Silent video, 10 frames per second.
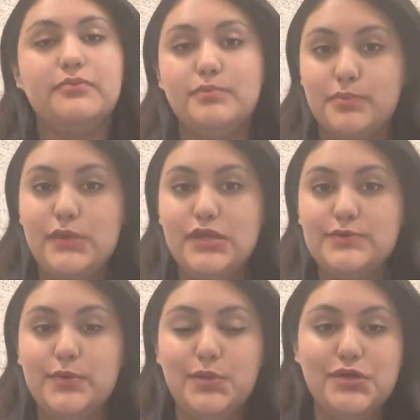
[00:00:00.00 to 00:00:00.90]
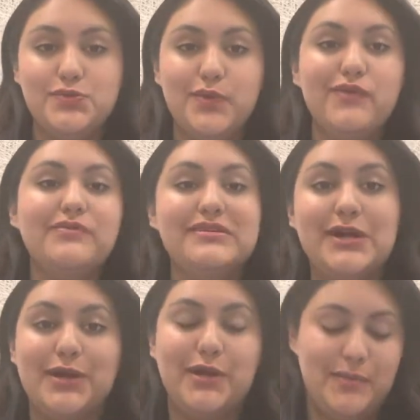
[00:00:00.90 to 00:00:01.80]
And that's pretty much what we've been
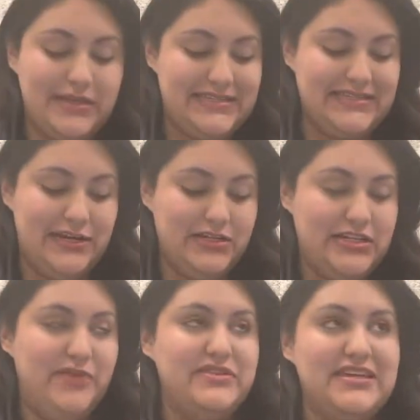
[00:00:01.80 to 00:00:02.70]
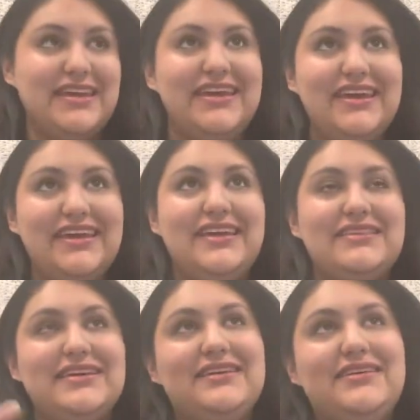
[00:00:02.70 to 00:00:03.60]
talking about this entire time, is that
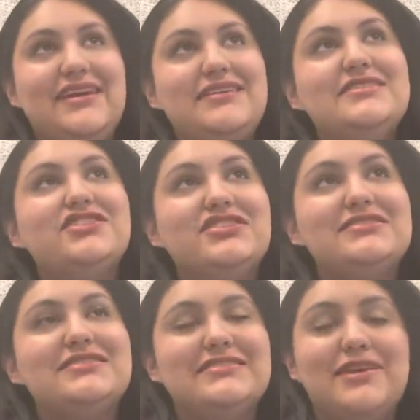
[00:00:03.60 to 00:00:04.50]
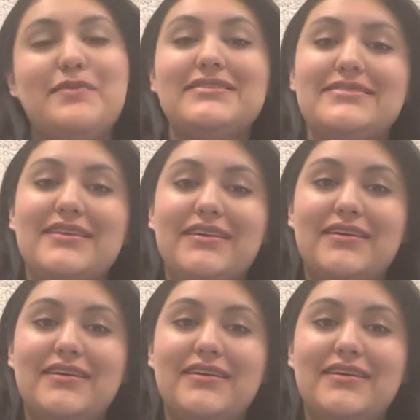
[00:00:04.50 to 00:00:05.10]
the A section is the same as...